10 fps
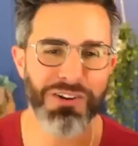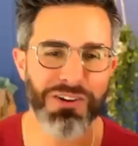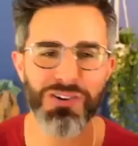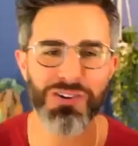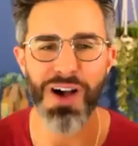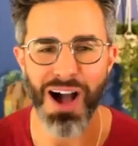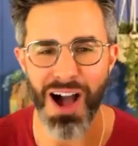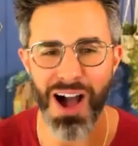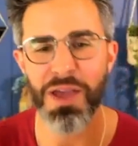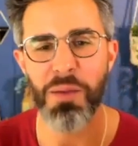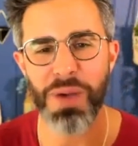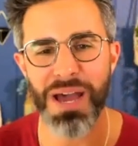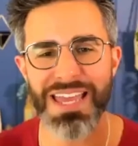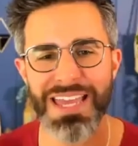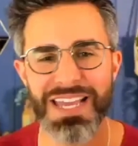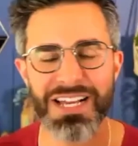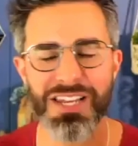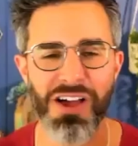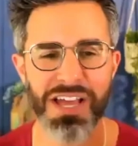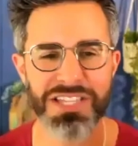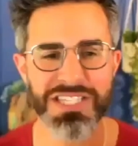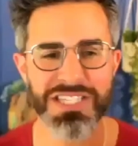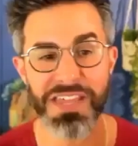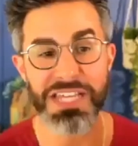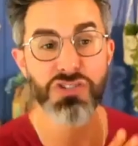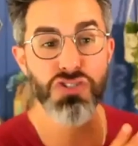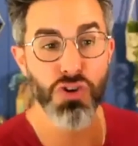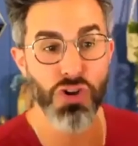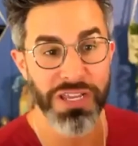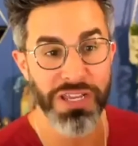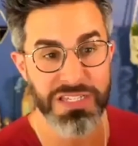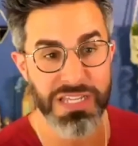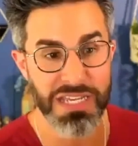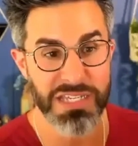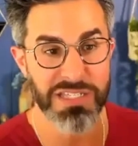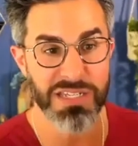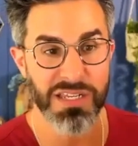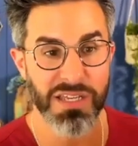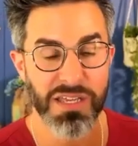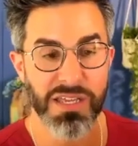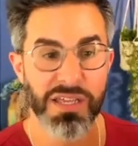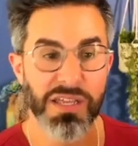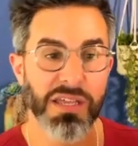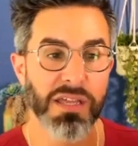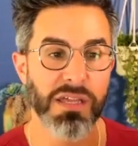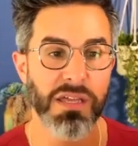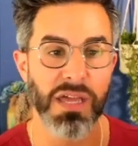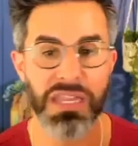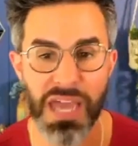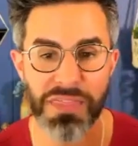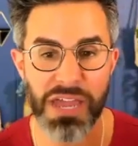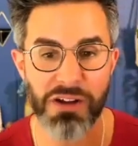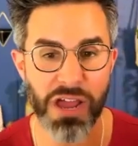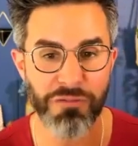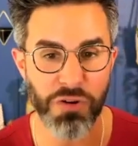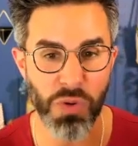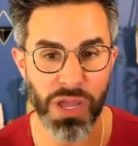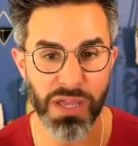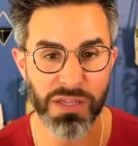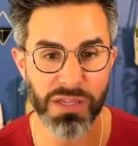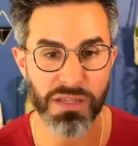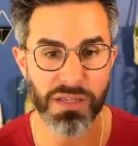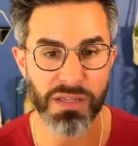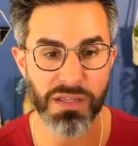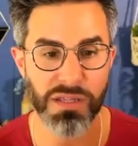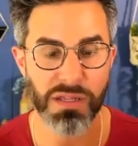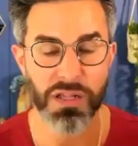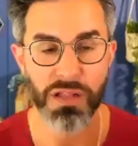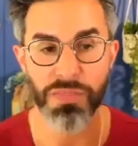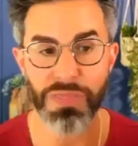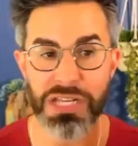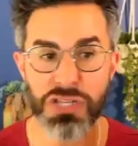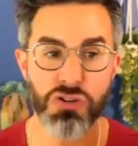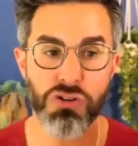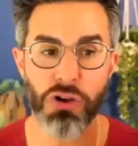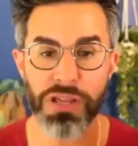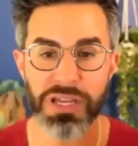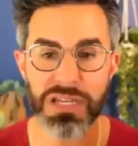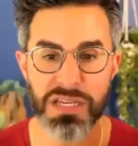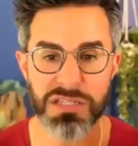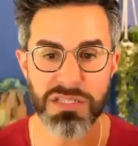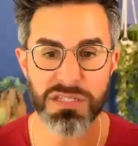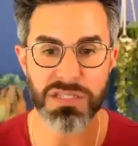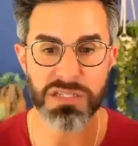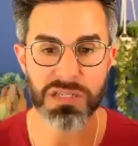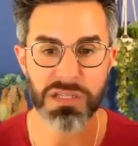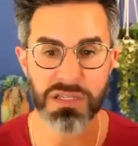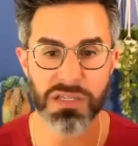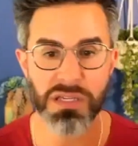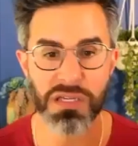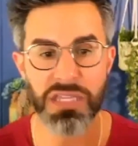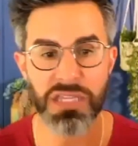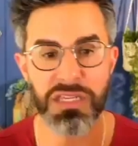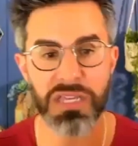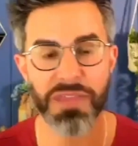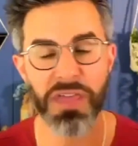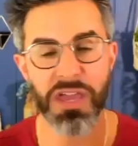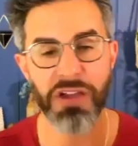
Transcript: of high paying clients is that they do not exist and yet they are everywhere. They do not exist and yet they are everywhere.